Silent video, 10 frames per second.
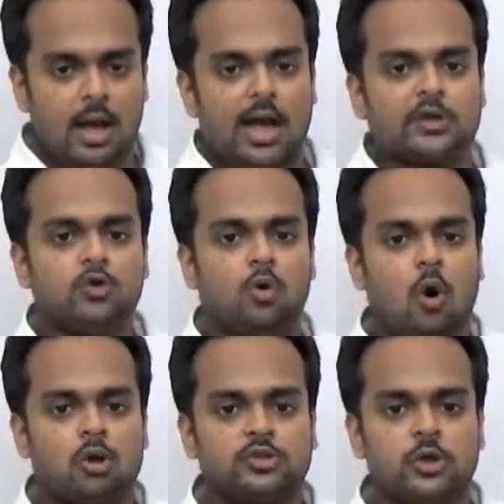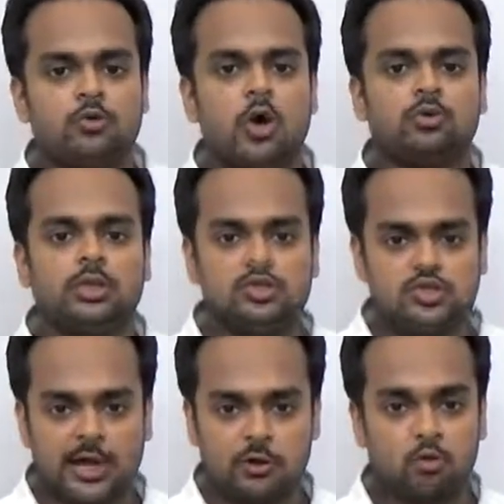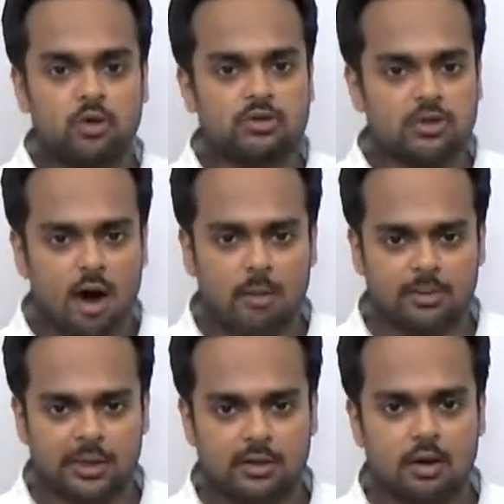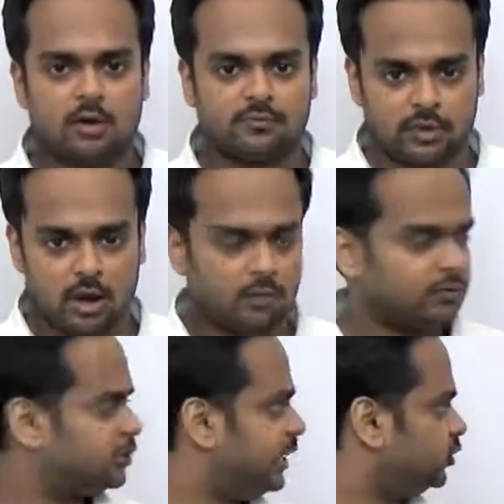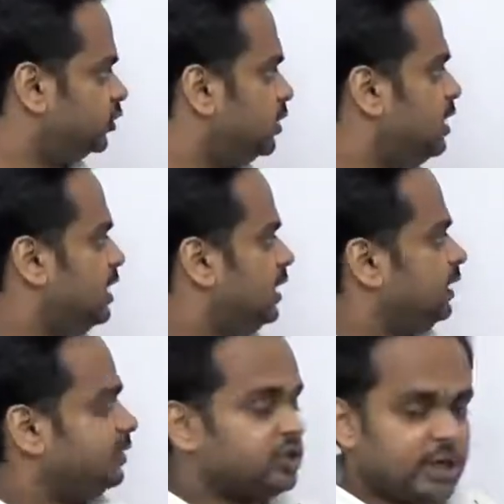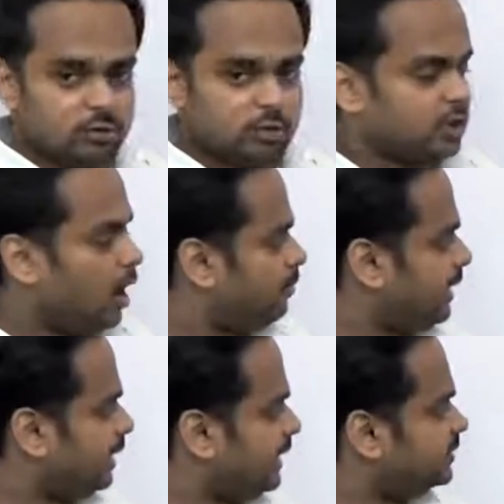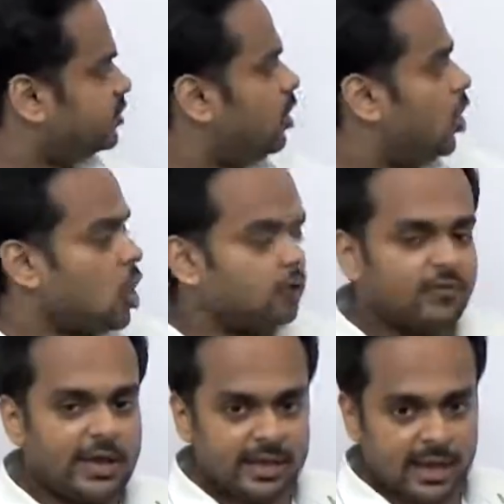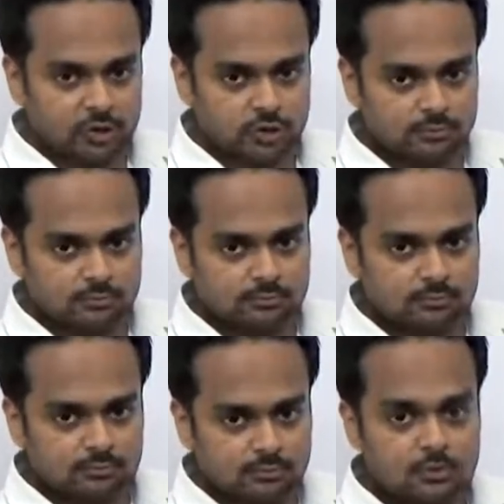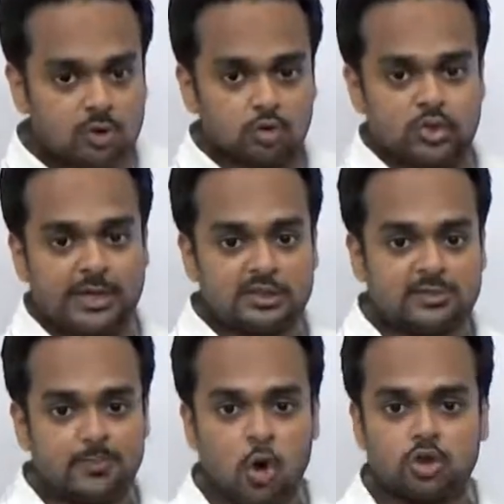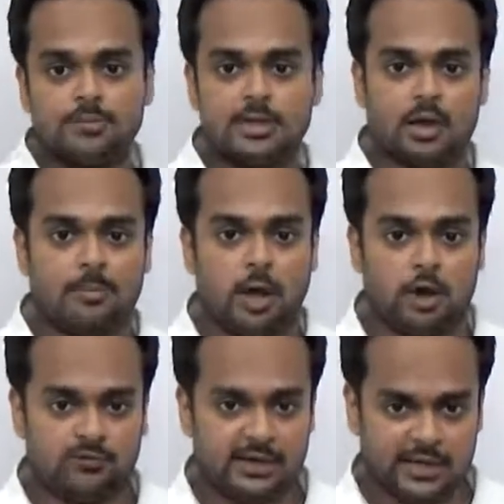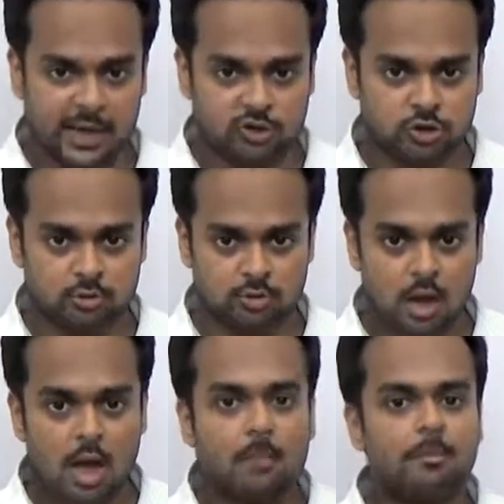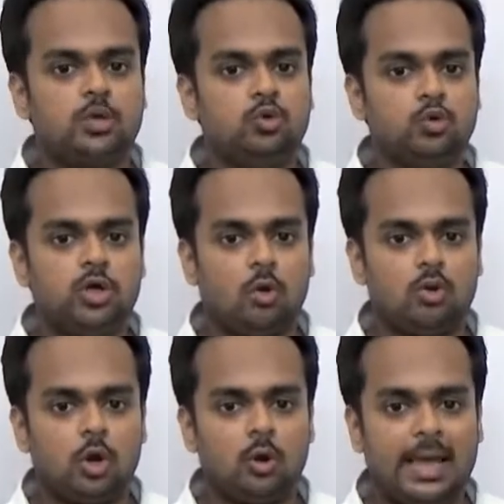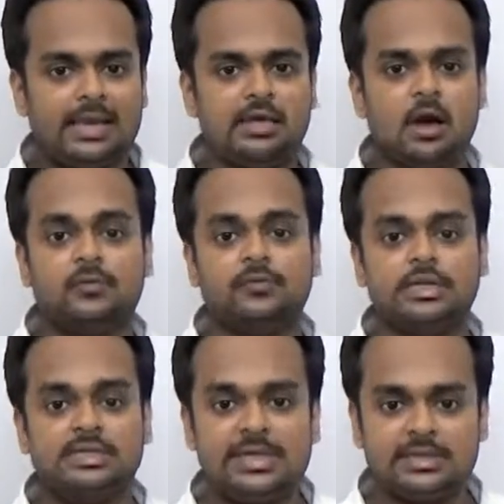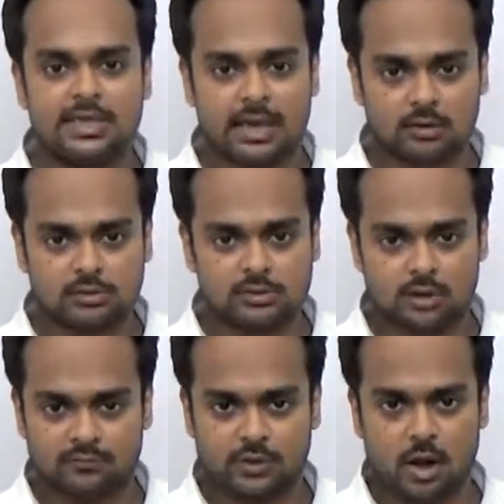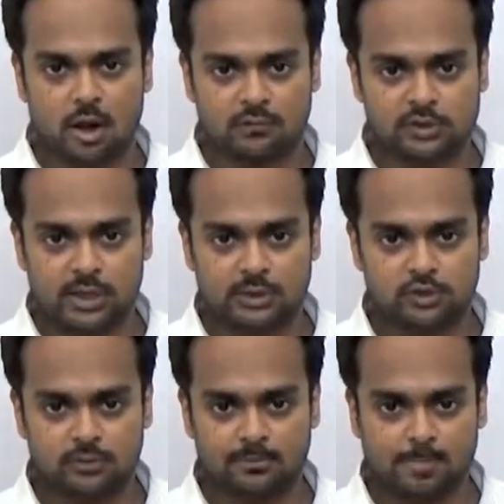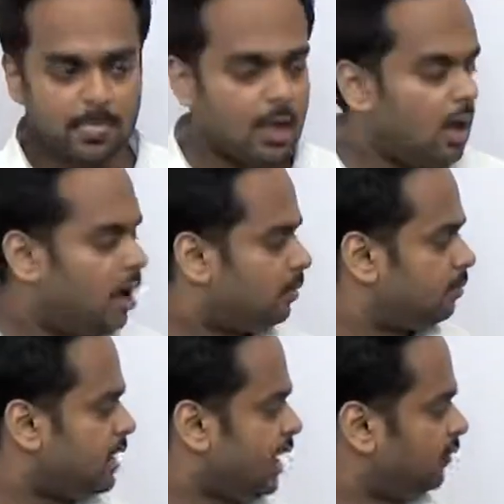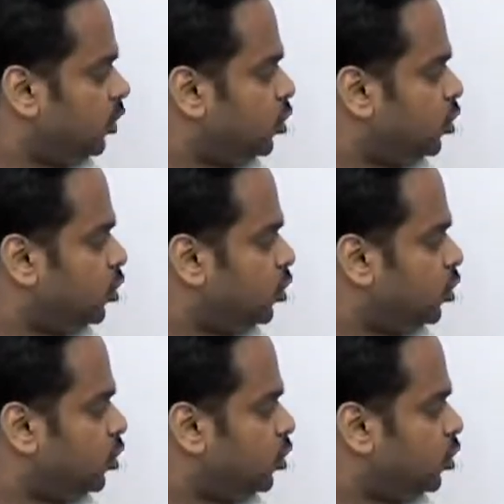and you also know the general topic of the conversation. The general topic is her vacation. So Jen spoke to me about her vacation, but you don't know any of the details of the conversation. But have a